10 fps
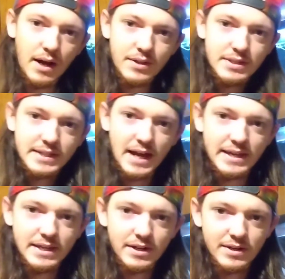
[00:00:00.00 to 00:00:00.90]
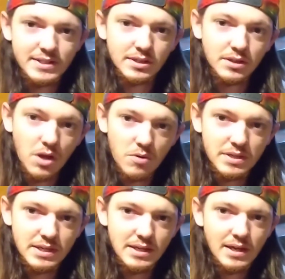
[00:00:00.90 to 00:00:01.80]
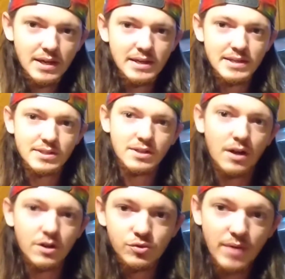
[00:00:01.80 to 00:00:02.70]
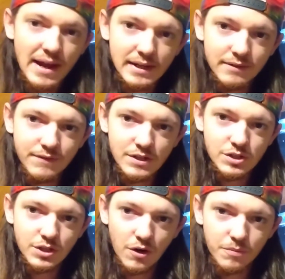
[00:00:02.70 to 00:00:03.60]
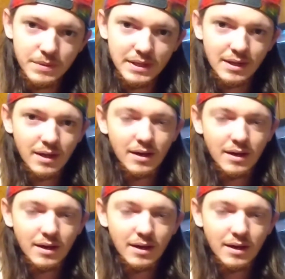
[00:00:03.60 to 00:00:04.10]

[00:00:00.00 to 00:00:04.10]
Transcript: This guy here is Loki. He is a dragonfish goby.